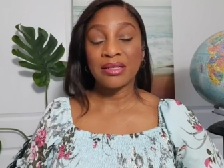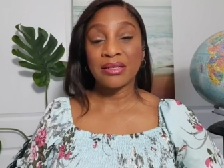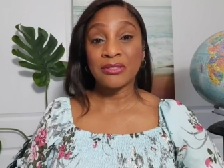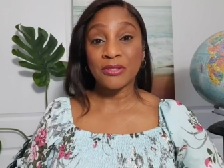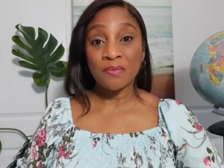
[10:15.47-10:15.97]

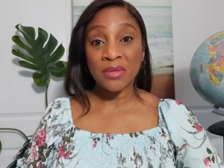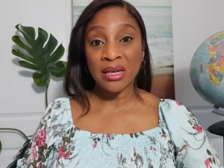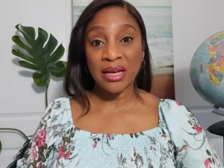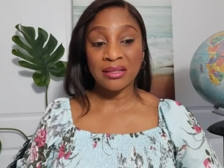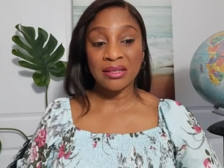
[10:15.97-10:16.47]
in something
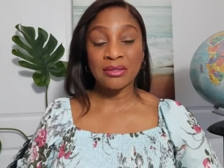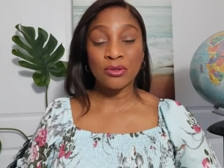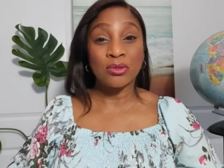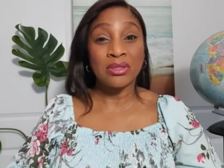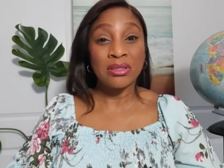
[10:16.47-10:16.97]
like this
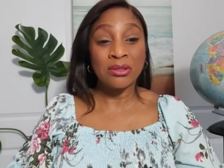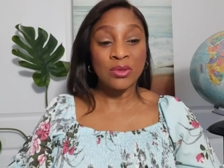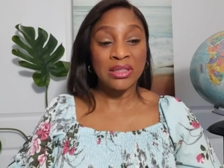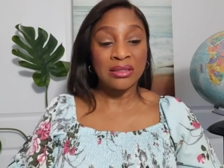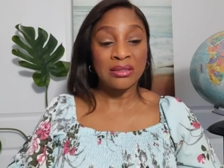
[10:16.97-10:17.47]
to deal
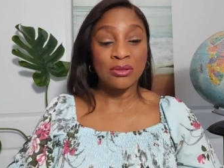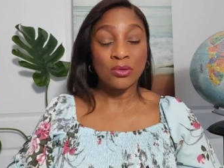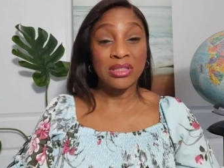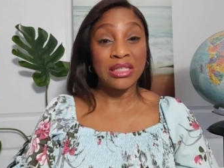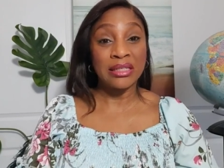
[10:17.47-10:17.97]

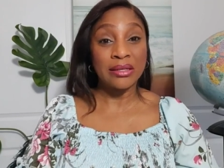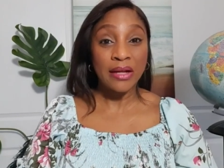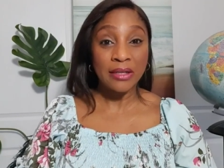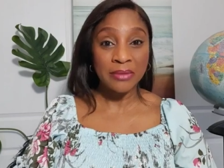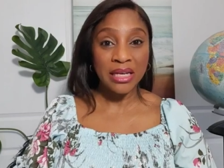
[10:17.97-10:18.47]
in
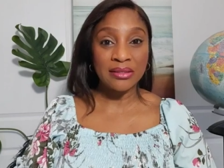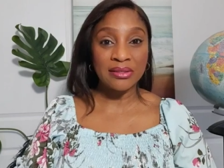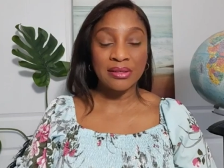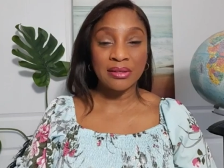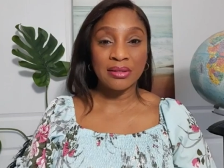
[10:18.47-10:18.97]

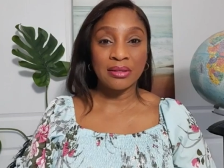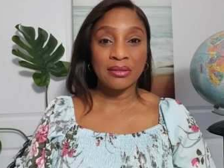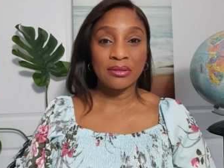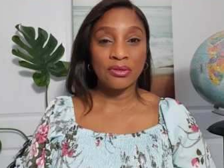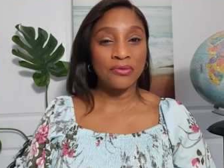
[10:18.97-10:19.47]
calmness,
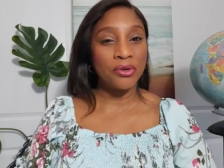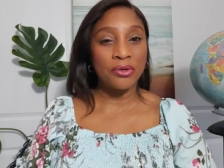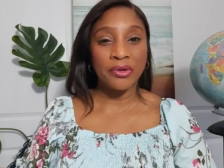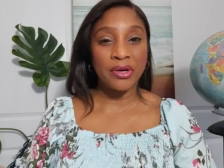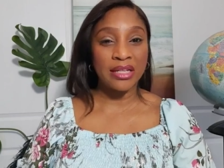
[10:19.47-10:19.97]
you've got
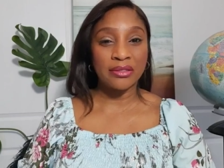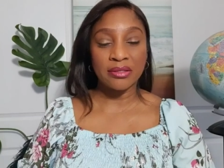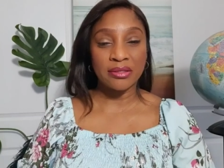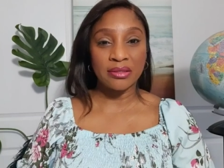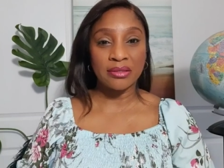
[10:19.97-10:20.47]
all your
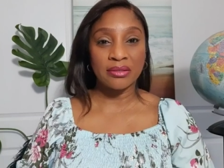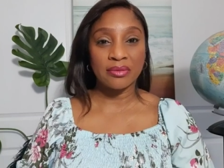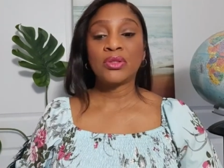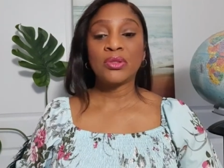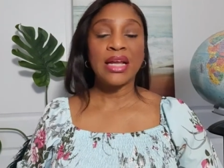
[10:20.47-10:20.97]
answers.
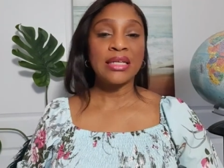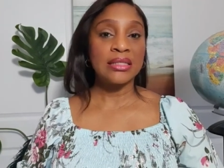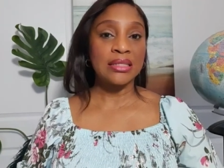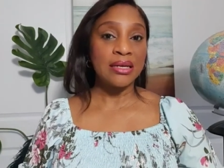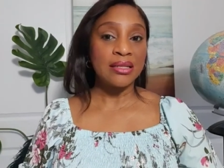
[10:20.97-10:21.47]
So let's
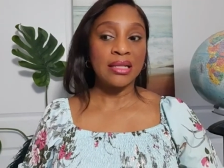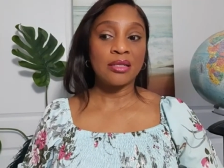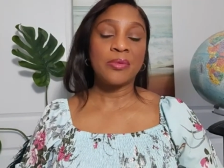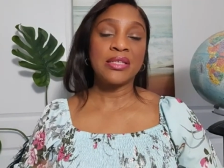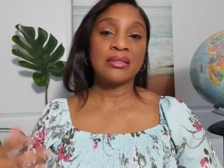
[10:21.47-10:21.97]
say that the
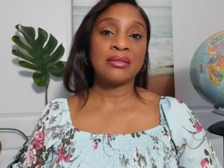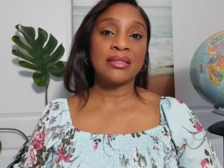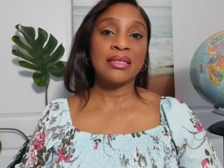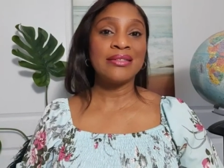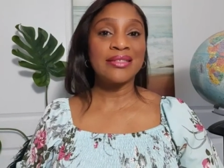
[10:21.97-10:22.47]
person
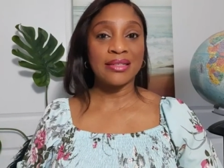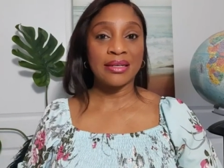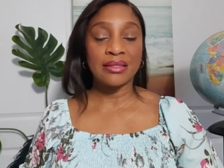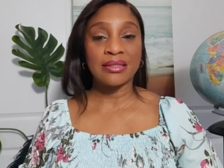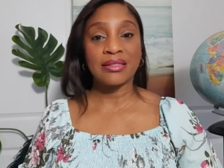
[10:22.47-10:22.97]

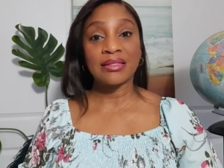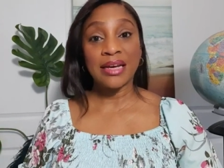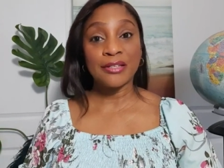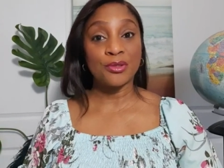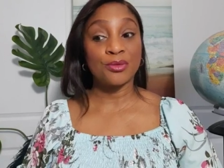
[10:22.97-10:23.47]
instead
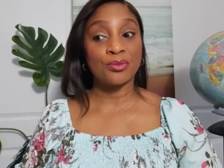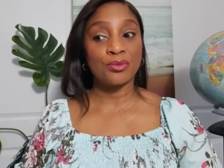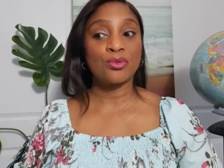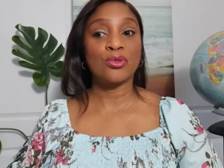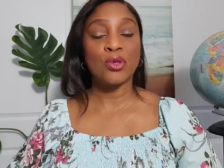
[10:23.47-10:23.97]
decides
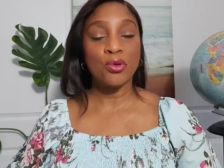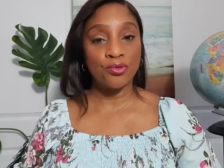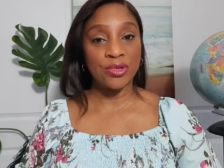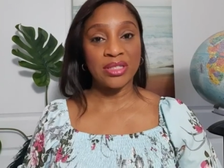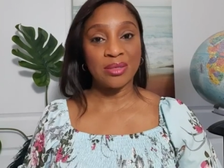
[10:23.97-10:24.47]
to talk
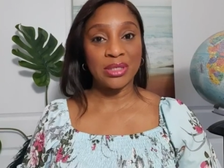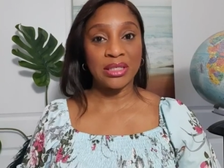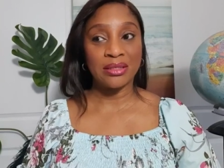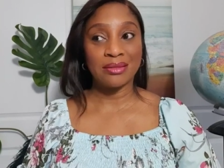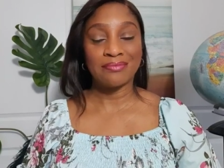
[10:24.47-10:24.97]

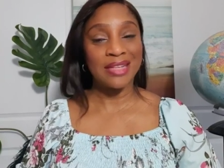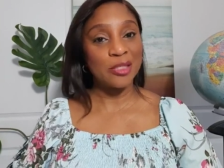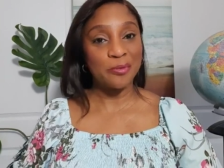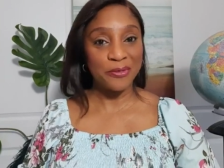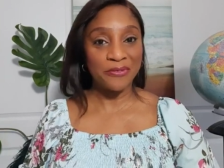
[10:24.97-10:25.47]
reasonably.
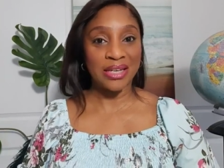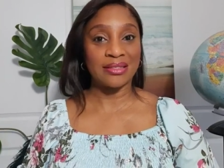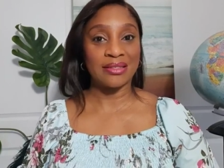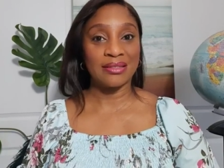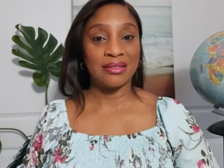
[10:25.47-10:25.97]
That's
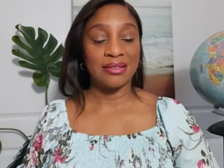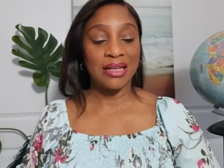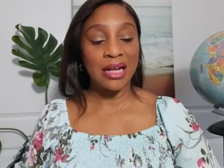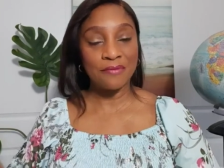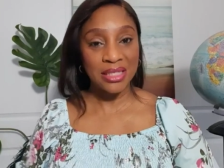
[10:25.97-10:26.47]
perfect.
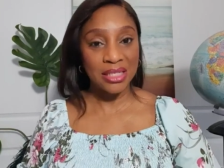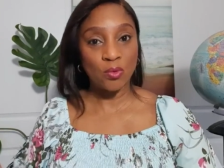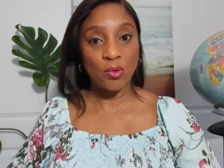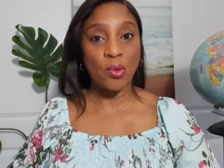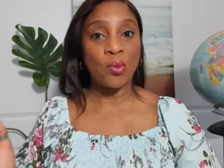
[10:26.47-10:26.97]
Now this is
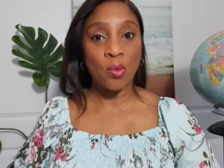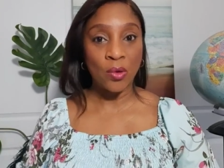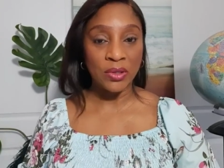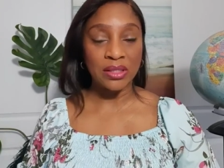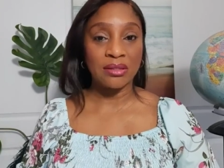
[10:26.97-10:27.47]
what we
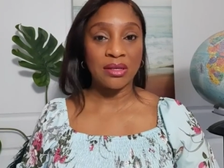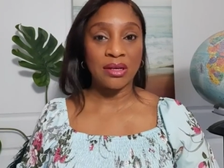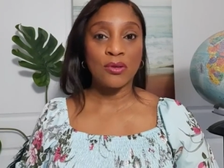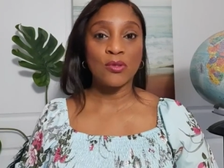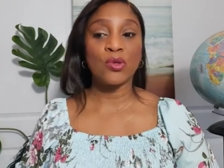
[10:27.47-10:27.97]
want.
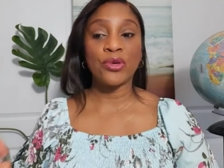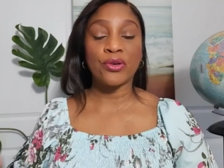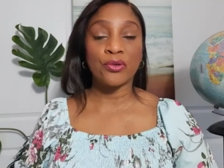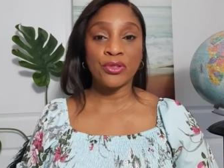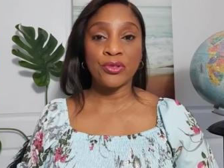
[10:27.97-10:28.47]
So we
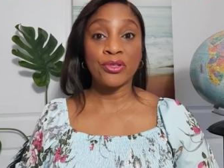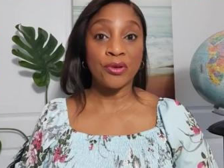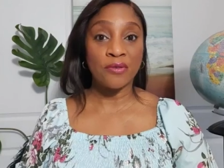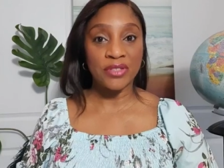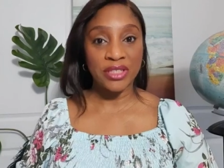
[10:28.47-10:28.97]
continue the
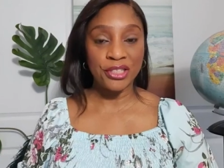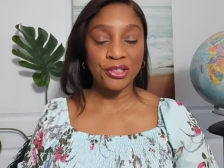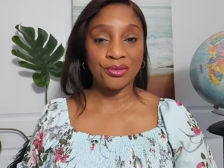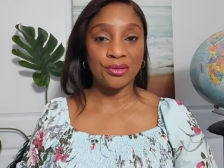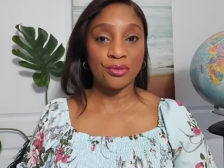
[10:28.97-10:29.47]

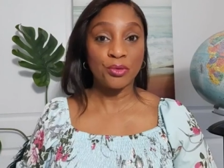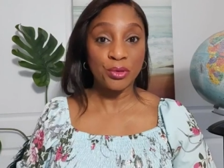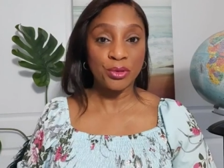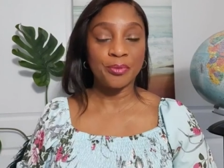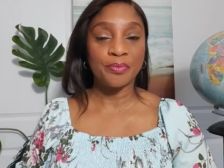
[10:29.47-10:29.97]
conversation. Good.